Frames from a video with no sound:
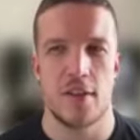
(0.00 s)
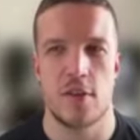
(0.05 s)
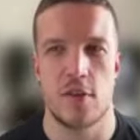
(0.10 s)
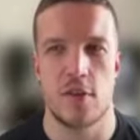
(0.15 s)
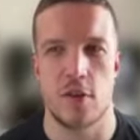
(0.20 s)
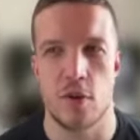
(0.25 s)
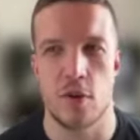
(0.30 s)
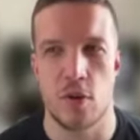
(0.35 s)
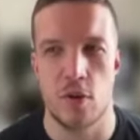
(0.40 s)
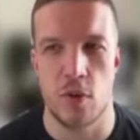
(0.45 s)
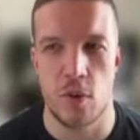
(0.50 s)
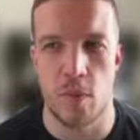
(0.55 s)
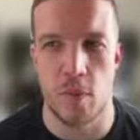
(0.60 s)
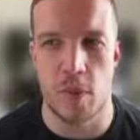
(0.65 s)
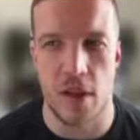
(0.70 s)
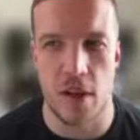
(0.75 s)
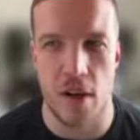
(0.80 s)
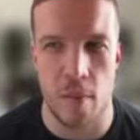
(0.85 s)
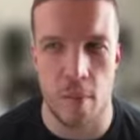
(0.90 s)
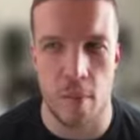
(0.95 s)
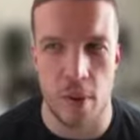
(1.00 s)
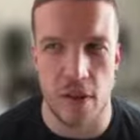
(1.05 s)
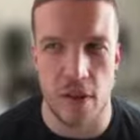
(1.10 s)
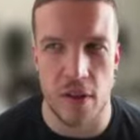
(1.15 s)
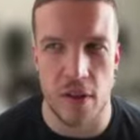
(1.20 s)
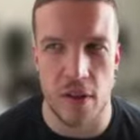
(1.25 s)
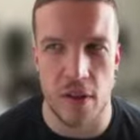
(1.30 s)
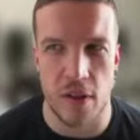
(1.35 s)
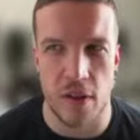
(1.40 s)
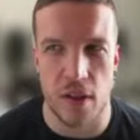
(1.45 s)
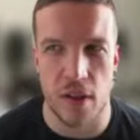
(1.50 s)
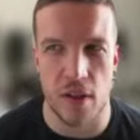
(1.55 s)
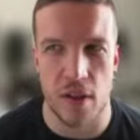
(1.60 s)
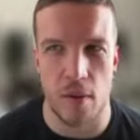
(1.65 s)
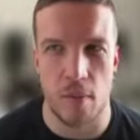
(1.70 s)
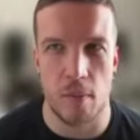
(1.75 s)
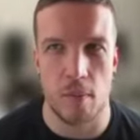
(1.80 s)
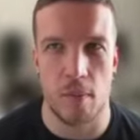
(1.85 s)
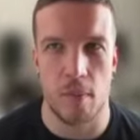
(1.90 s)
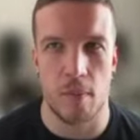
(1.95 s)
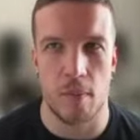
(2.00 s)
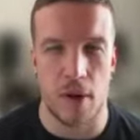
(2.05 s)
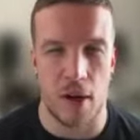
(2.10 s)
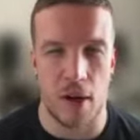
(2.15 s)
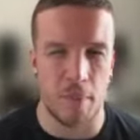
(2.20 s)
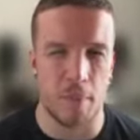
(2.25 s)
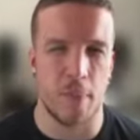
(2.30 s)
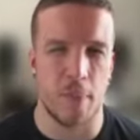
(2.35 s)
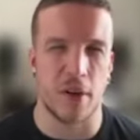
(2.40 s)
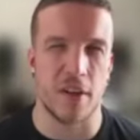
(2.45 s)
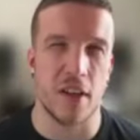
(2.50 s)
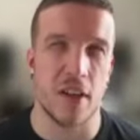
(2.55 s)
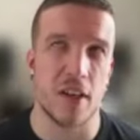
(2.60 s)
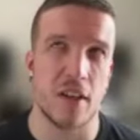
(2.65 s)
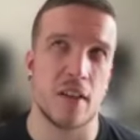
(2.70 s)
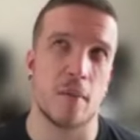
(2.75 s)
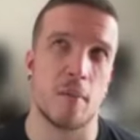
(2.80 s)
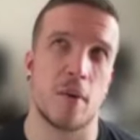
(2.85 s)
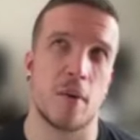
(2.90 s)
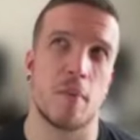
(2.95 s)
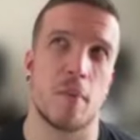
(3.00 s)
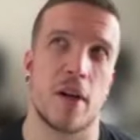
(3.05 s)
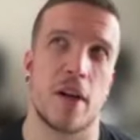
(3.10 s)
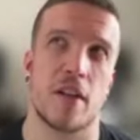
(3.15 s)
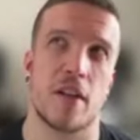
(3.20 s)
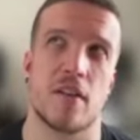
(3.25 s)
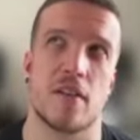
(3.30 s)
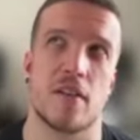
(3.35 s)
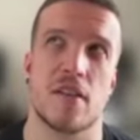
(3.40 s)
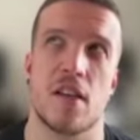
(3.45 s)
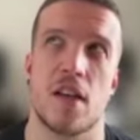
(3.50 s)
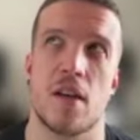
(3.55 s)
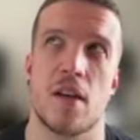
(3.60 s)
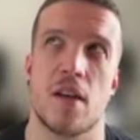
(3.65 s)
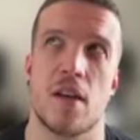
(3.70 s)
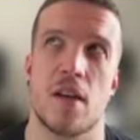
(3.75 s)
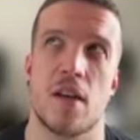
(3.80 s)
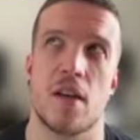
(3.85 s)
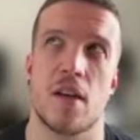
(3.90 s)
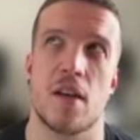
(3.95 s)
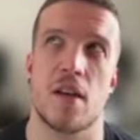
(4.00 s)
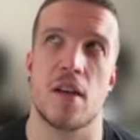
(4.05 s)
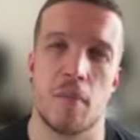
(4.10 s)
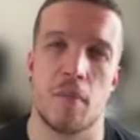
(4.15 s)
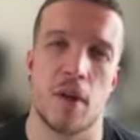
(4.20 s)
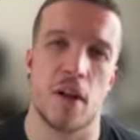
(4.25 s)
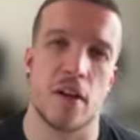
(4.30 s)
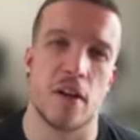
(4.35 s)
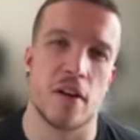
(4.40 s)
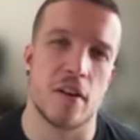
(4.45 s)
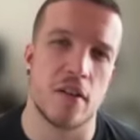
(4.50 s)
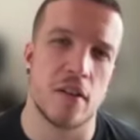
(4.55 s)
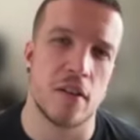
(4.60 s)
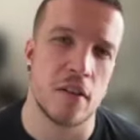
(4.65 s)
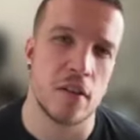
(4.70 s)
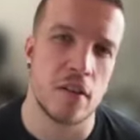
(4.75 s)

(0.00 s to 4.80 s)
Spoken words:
to be unpredictable, but at the same time familiar.